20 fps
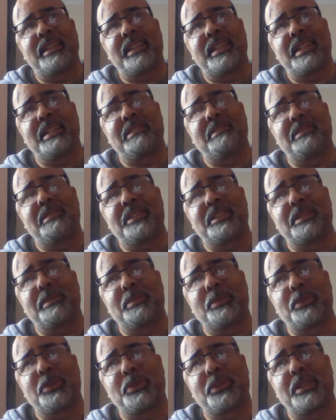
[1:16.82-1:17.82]
here in
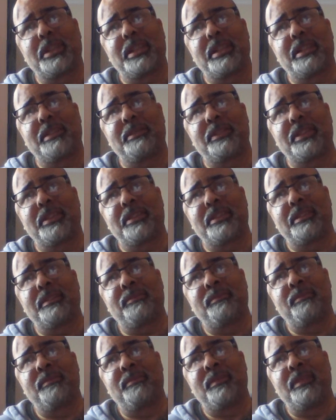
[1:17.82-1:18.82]
supported living.
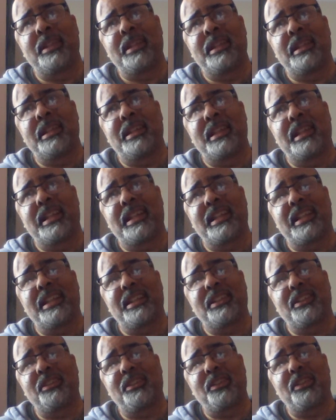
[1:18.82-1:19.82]
And I
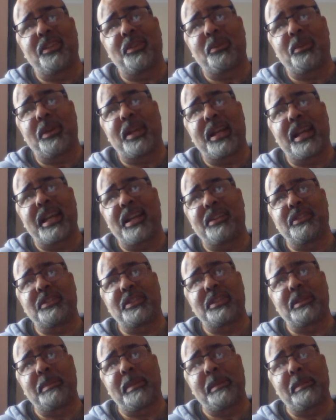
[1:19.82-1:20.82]
don't know how
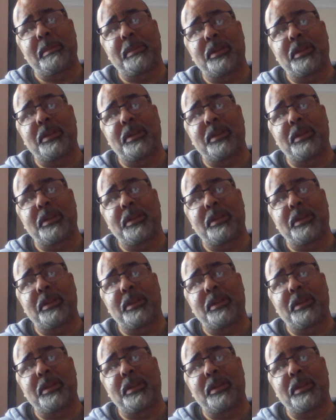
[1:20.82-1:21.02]
to make